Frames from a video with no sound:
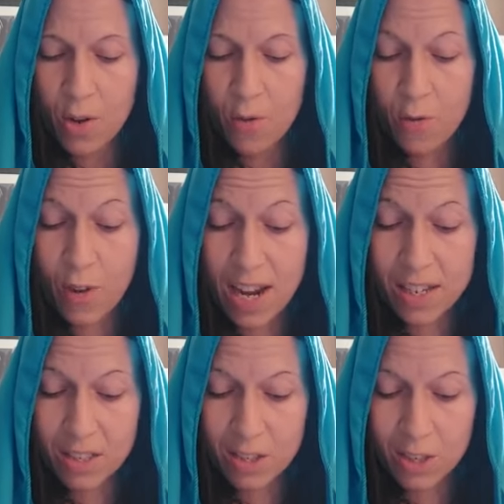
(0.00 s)

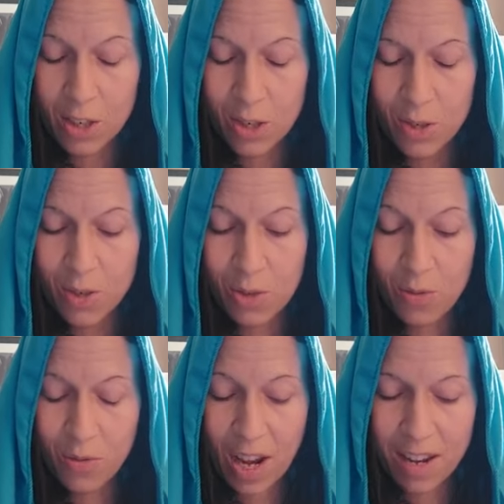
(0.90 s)
face to
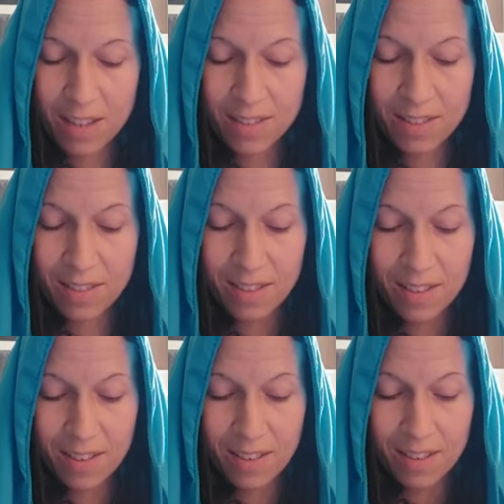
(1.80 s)
face.
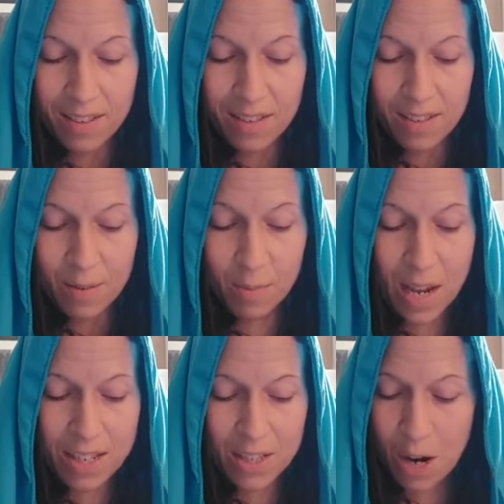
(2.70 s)

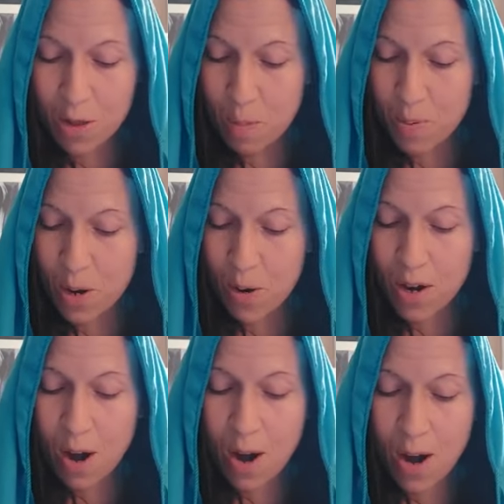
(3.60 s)
Blessed are the pure
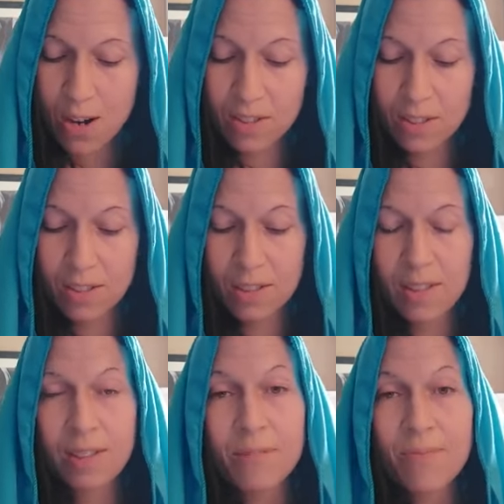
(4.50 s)
in heart,
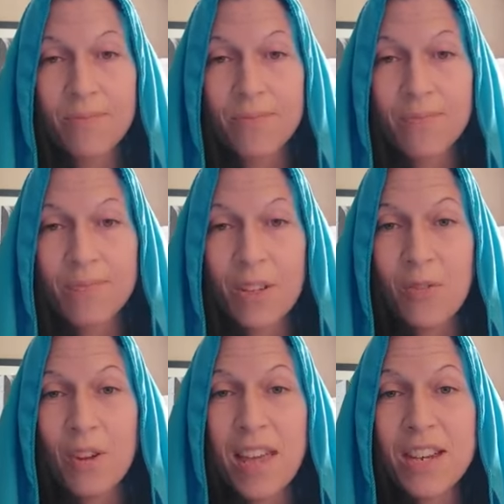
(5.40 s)

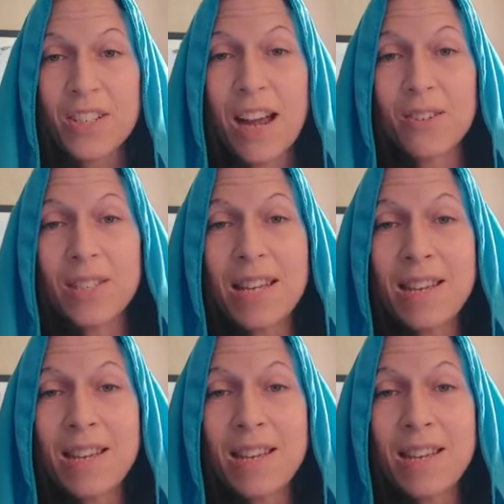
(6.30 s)
for they shall see